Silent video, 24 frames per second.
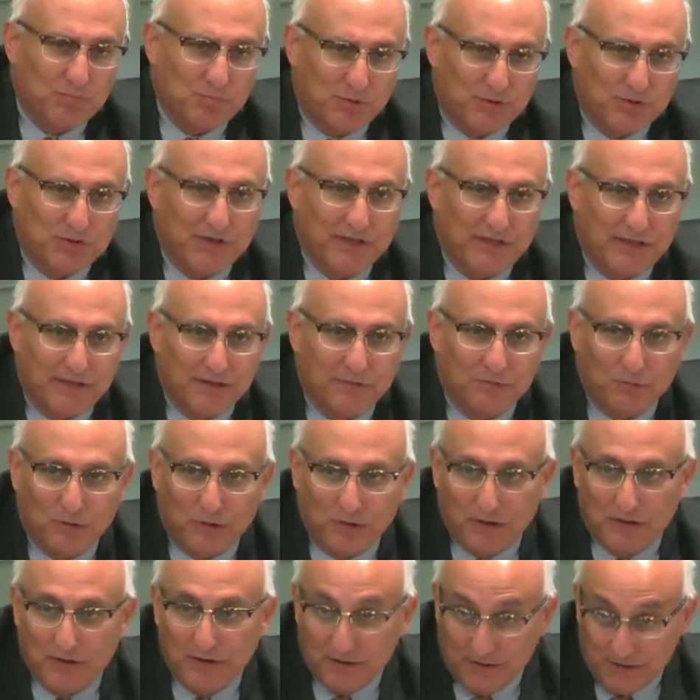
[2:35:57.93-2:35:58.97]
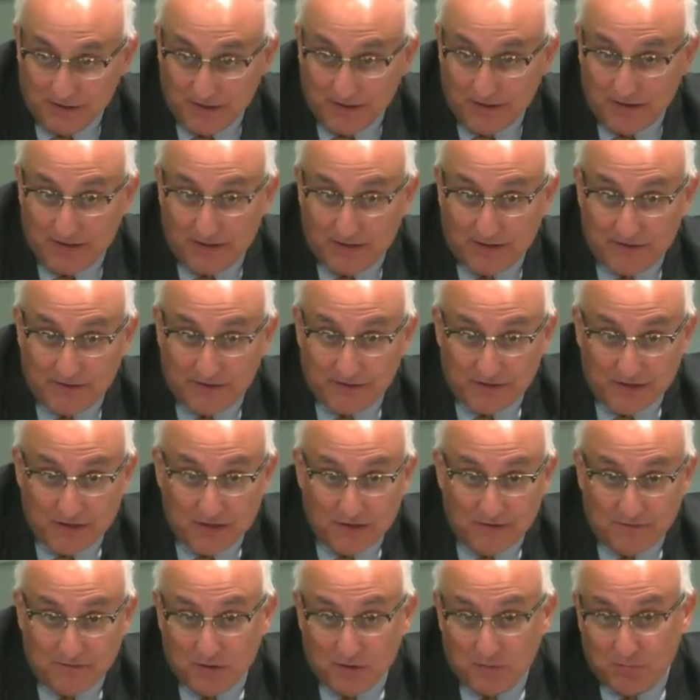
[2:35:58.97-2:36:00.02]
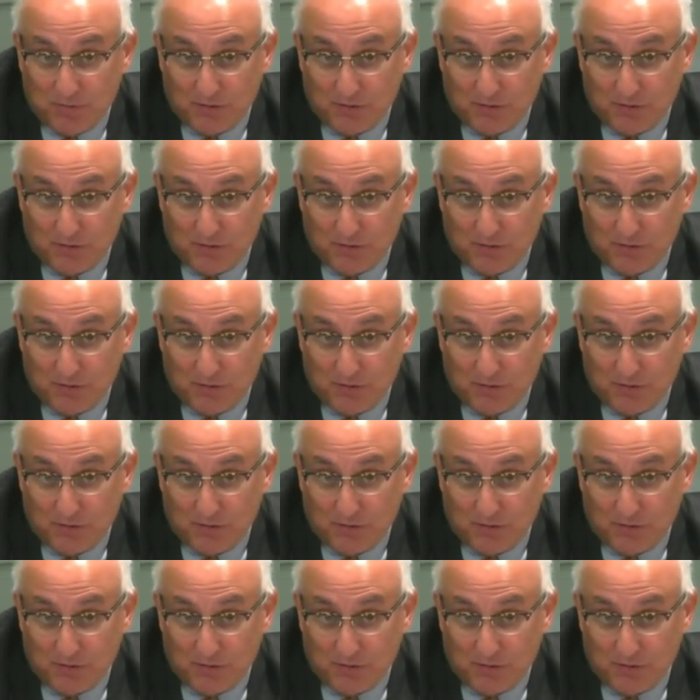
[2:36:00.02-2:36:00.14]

proceeding, we're a de novo